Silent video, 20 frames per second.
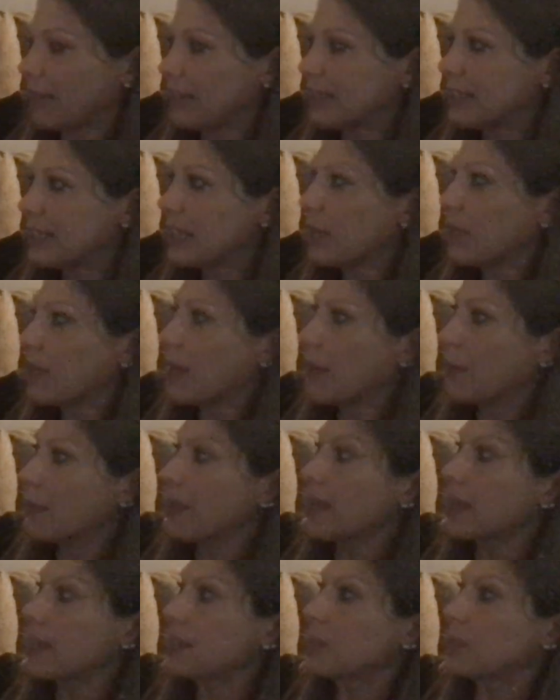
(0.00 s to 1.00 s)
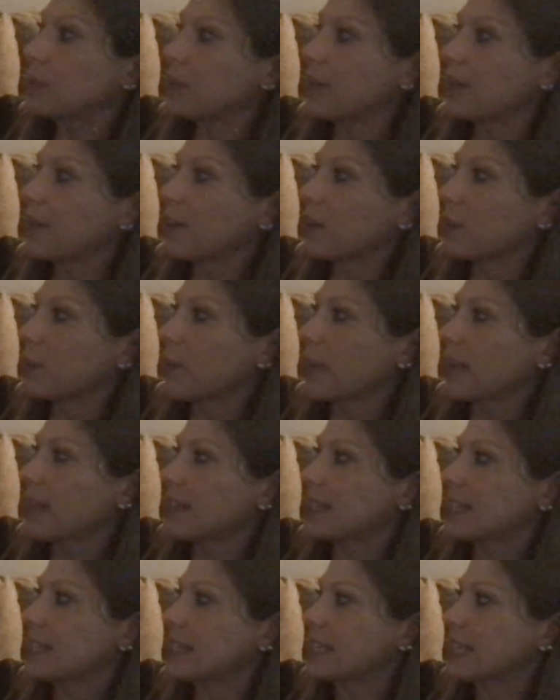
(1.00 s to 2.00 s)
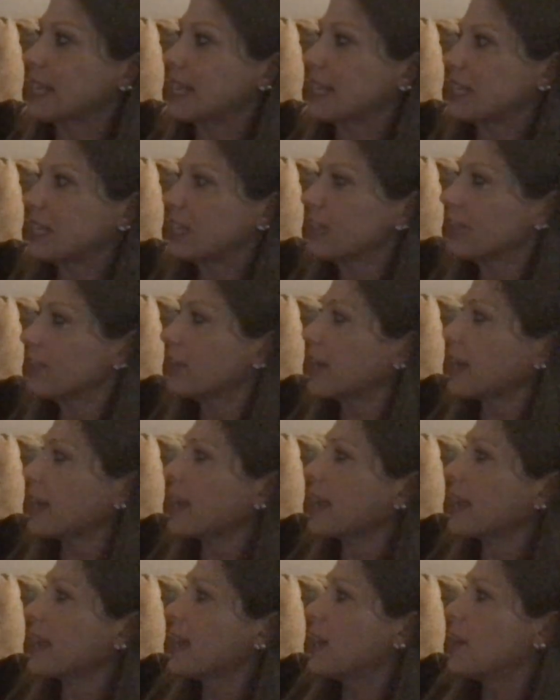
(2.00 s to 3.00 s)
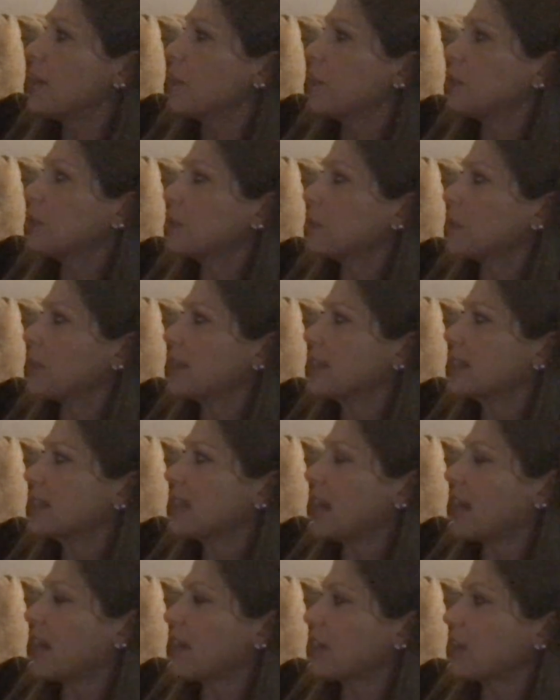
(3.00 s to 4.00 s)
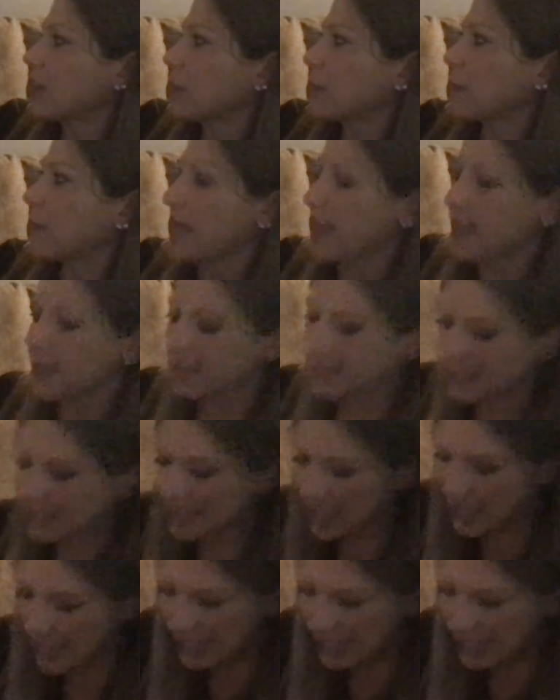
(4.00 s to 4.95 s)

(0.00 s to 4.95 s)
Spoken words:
So that means one of your bases is 3, which makes the other base